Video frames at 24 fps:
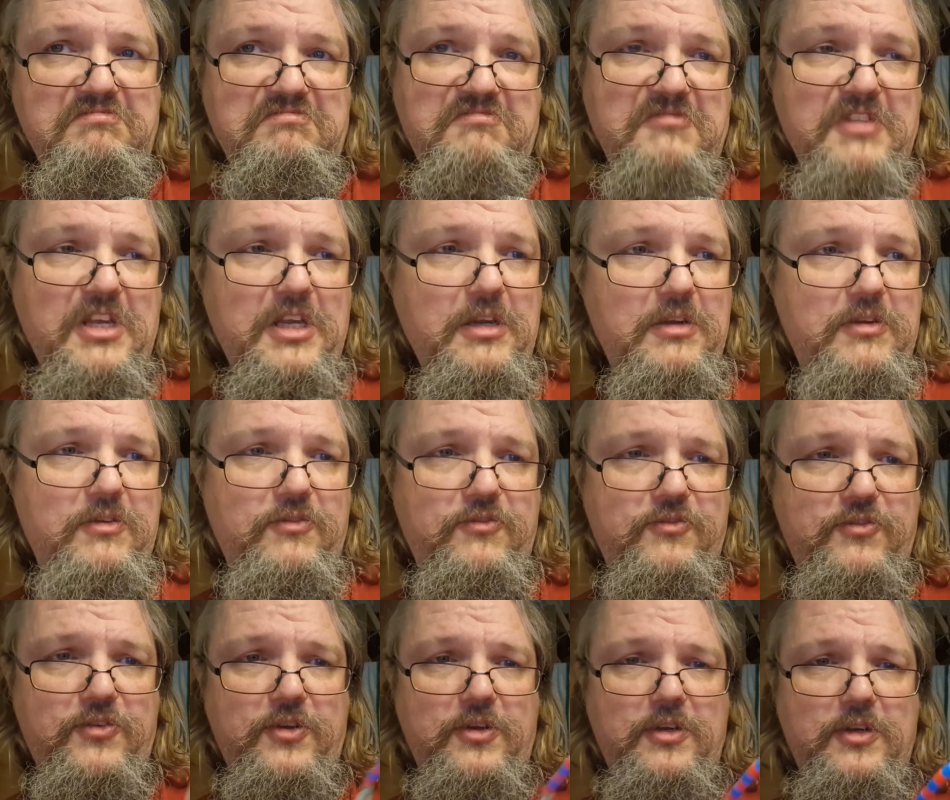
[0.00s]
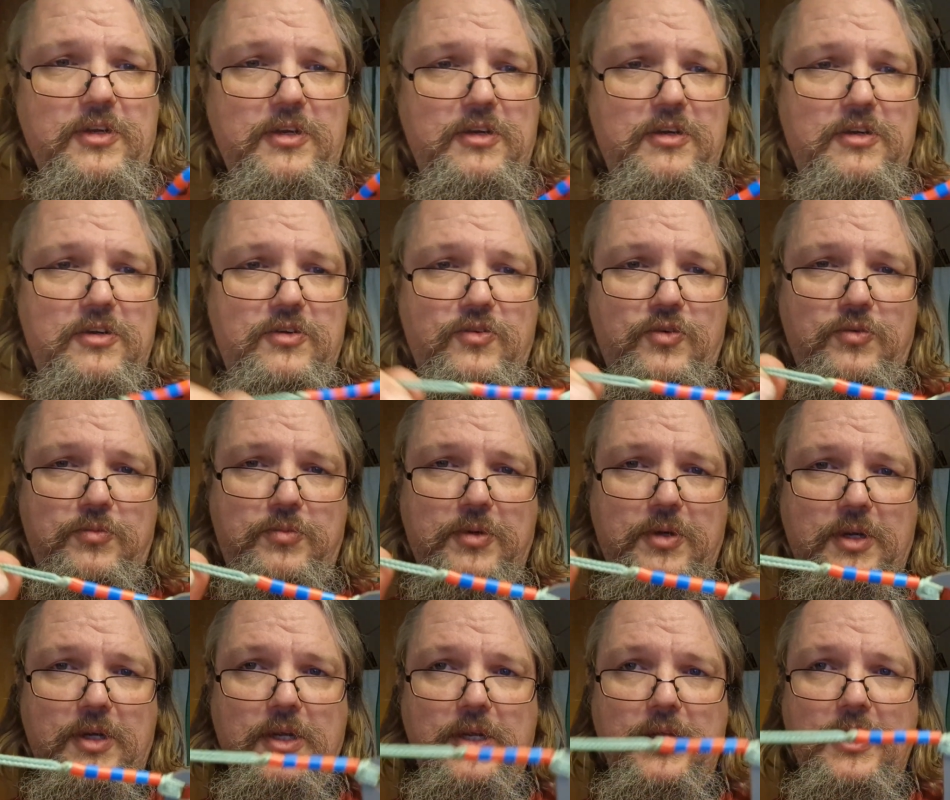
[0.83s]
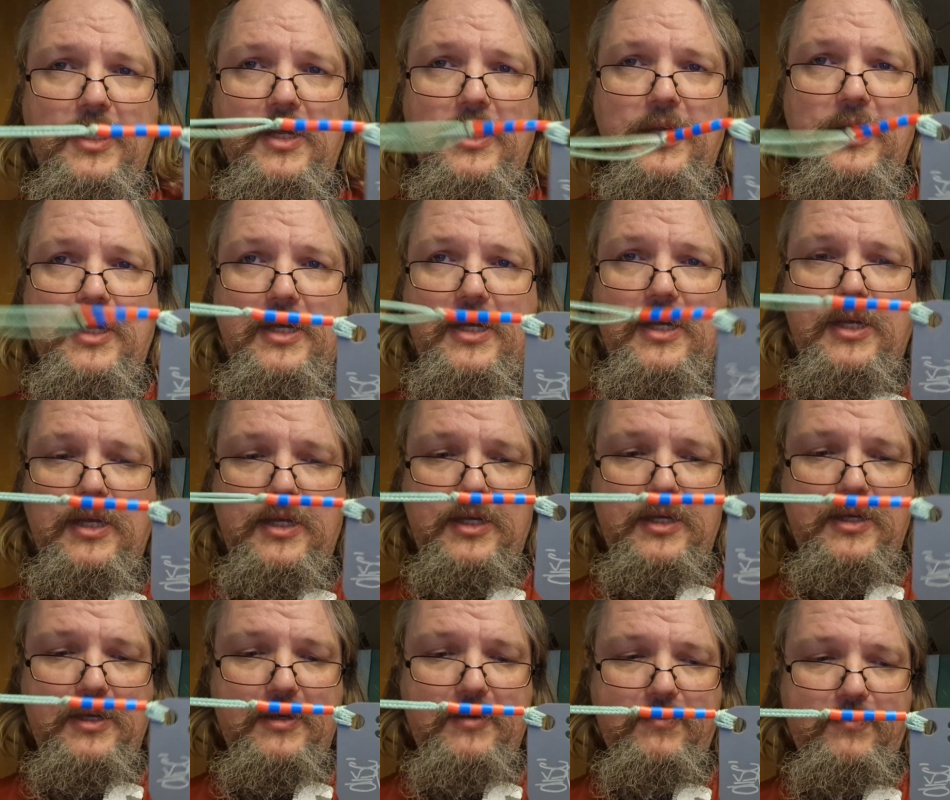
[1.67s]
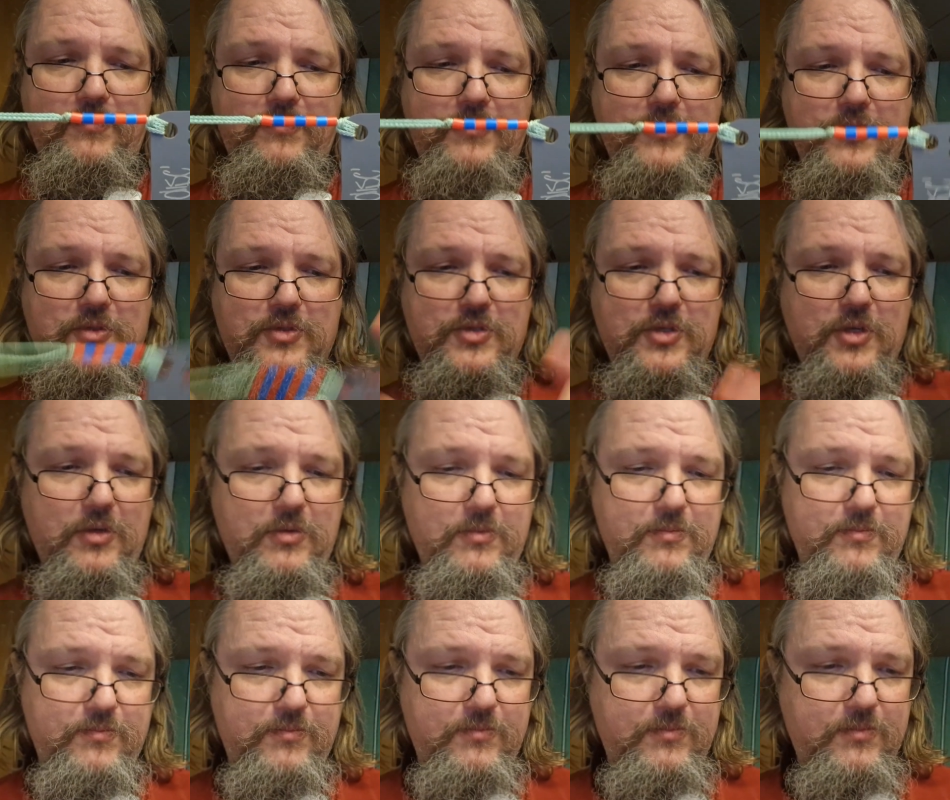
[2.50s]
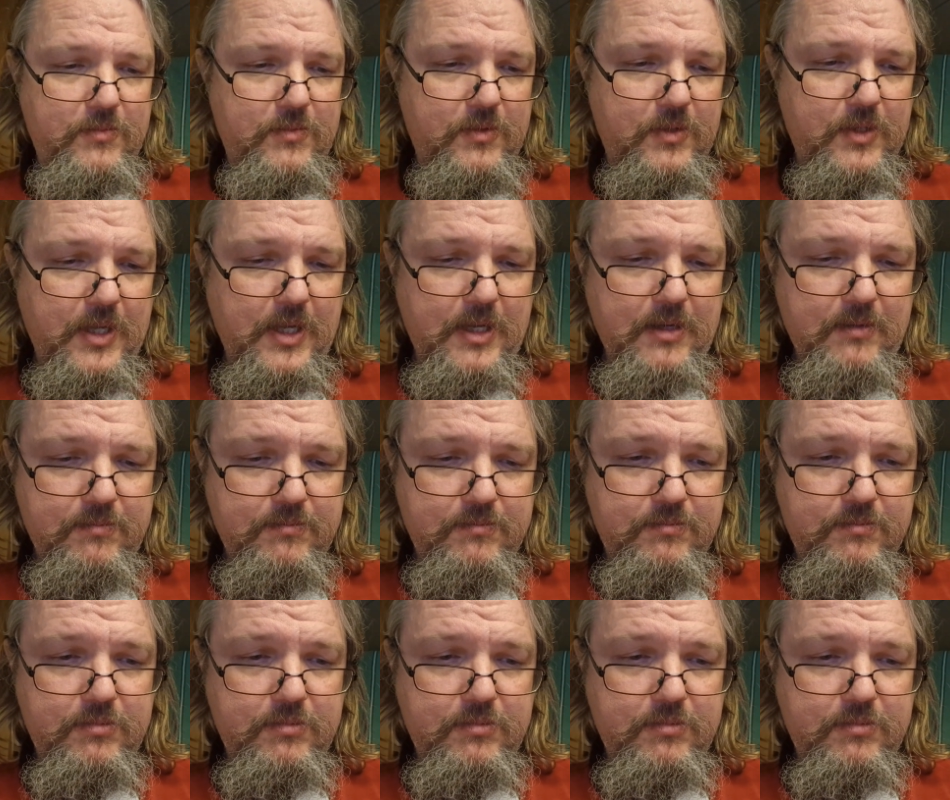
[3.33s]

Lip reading: Yeah, fun little group. So yeah,